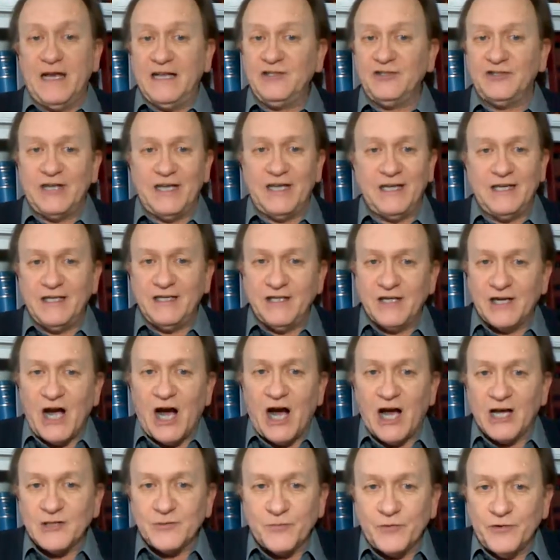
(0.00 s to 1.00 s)
That's taking the
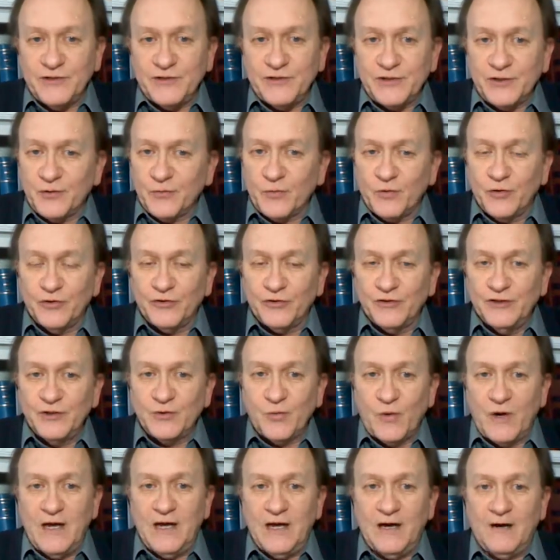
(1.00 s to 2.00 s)
gospel into the world
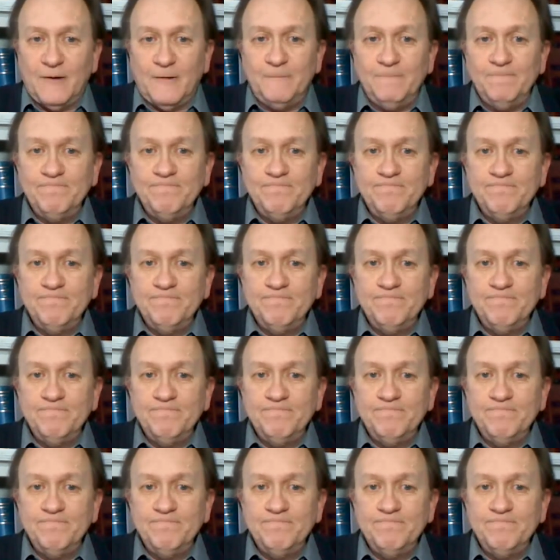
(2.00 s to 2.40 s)
as well.